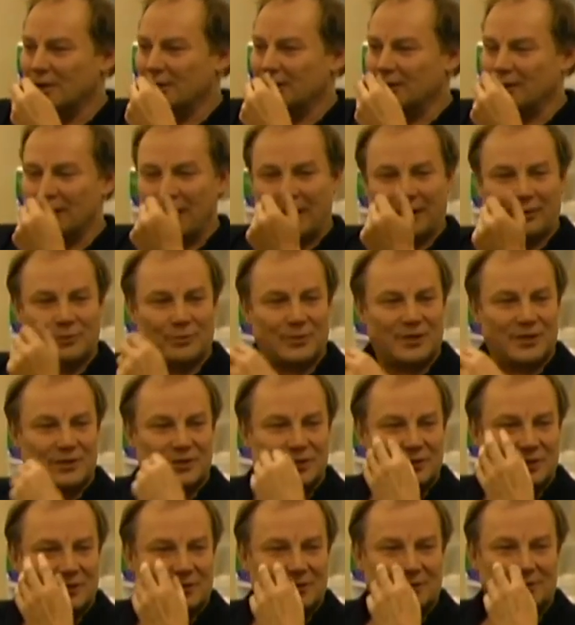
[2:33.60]

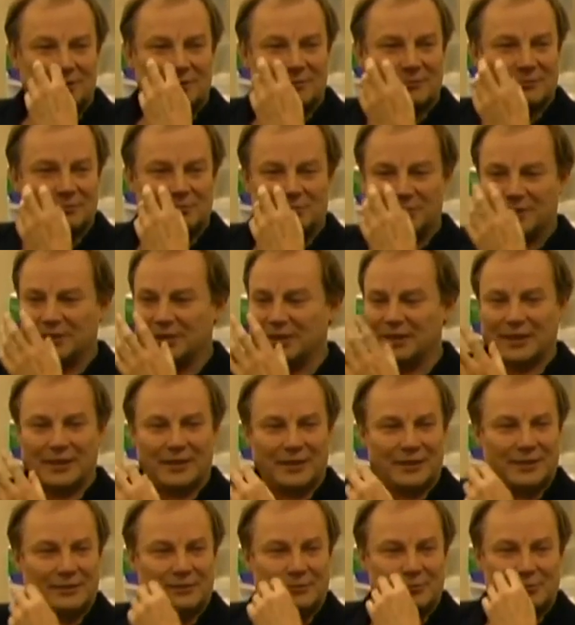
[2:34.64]
language and to, to be
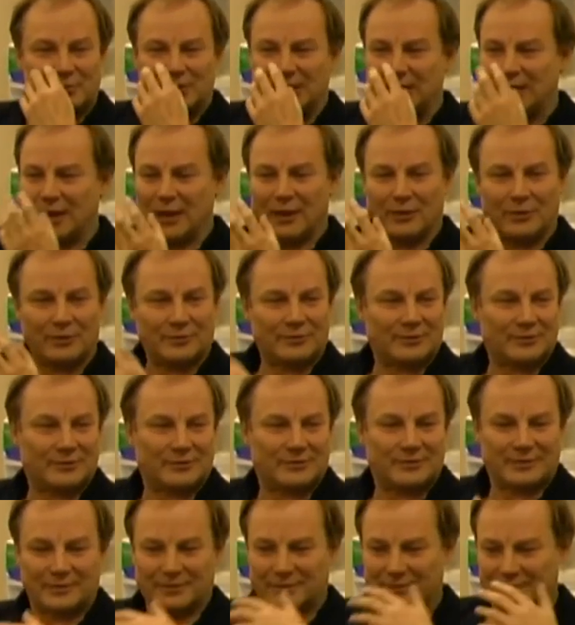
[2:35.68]
clear and to be loud
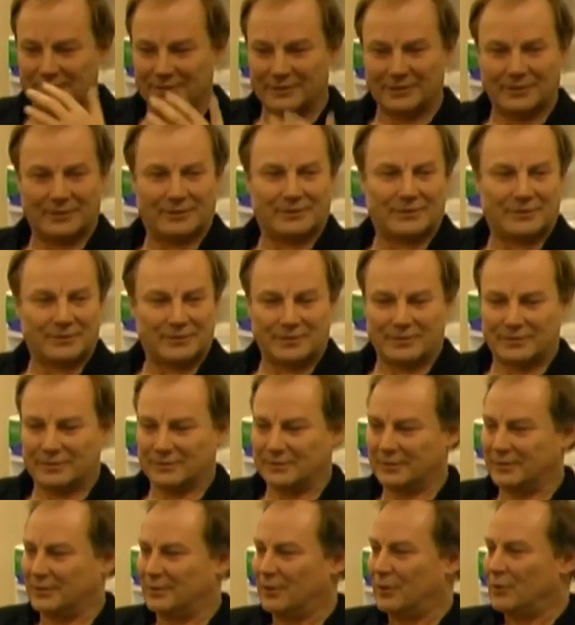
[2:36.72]
and, uh,
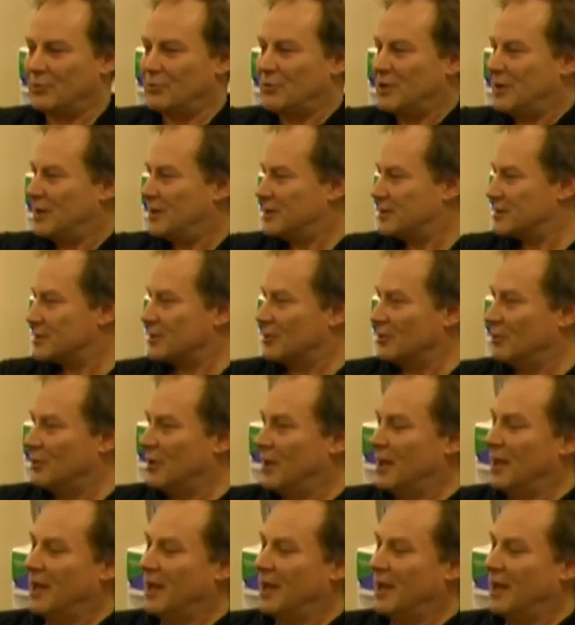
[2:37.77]
and uh, lower and so.